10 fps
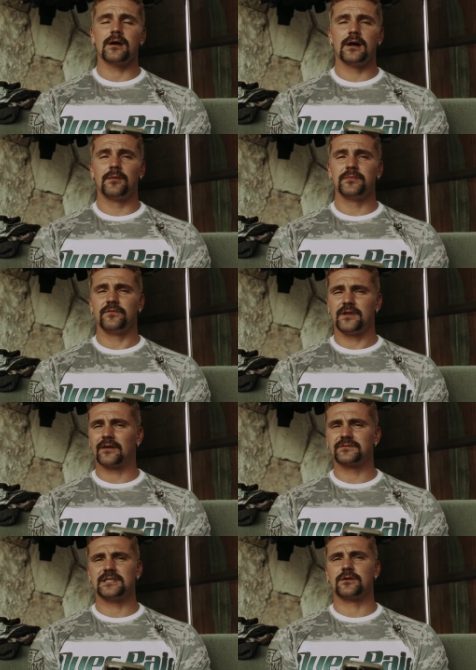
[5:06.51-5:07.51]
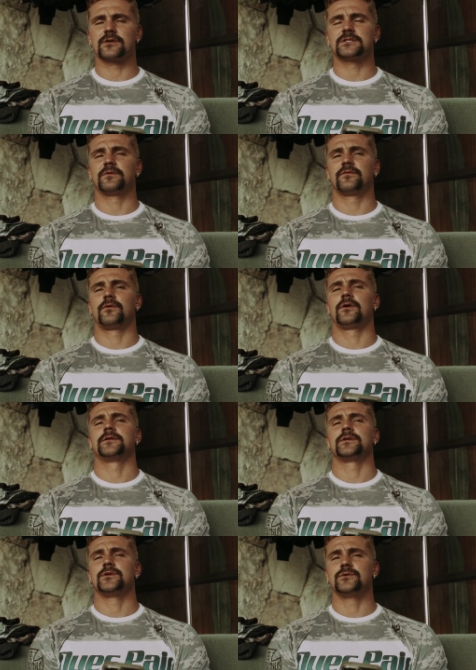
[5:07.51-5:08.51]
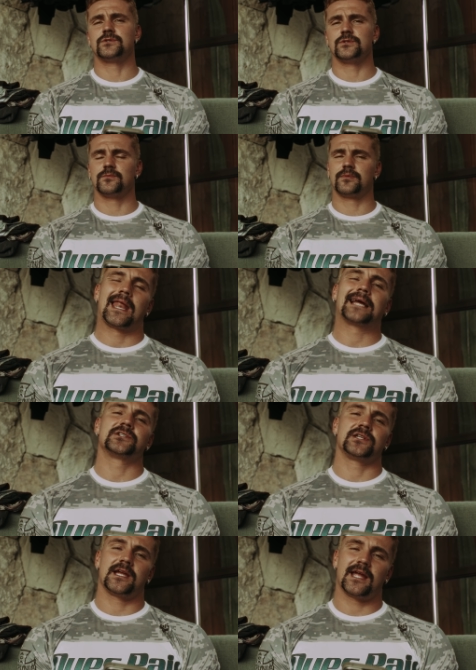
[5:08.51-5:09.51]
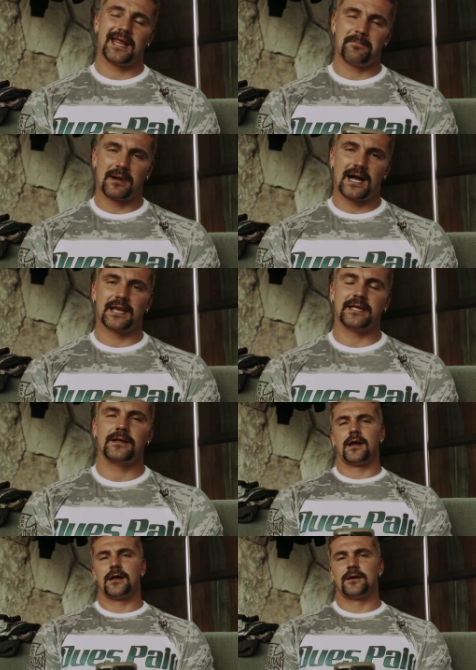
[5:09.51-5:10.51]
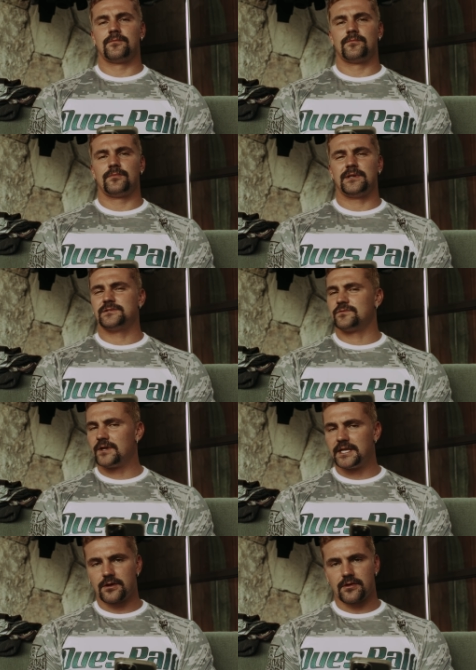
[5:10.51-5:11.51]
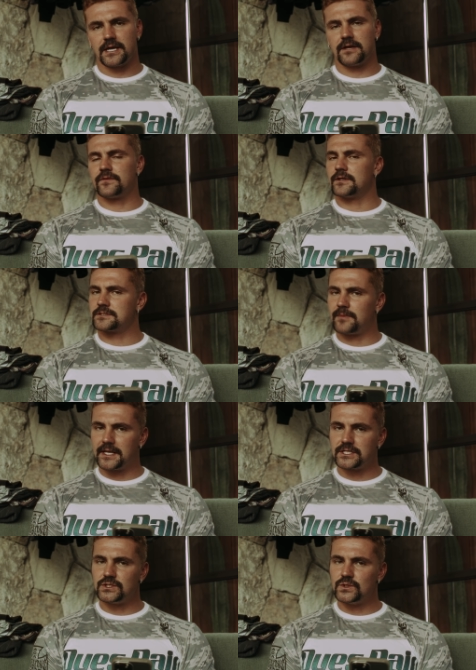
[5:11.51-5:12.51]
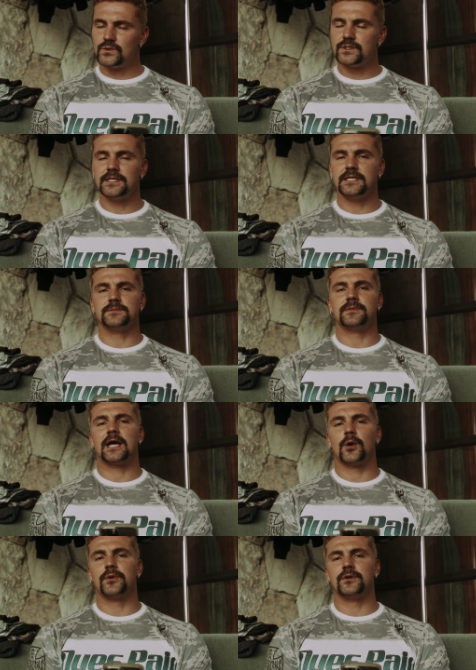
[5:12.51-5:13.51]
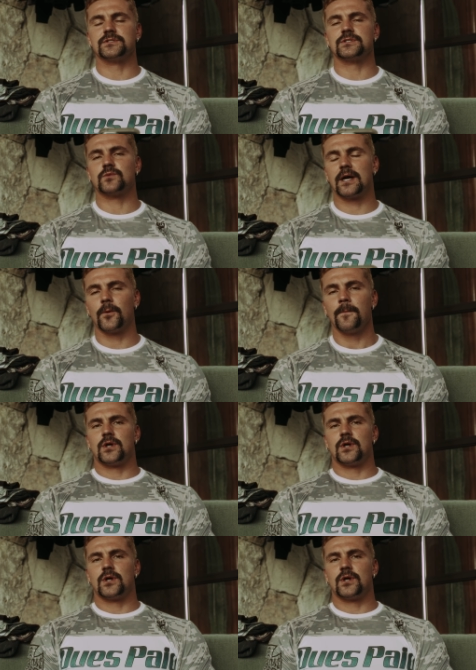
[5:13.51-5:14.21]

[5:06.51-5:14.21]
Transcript: Um, you have seen Chris before on the YouTube last year in Bali. Um, he's really creative, a Spanish dude. He's been helping us as well.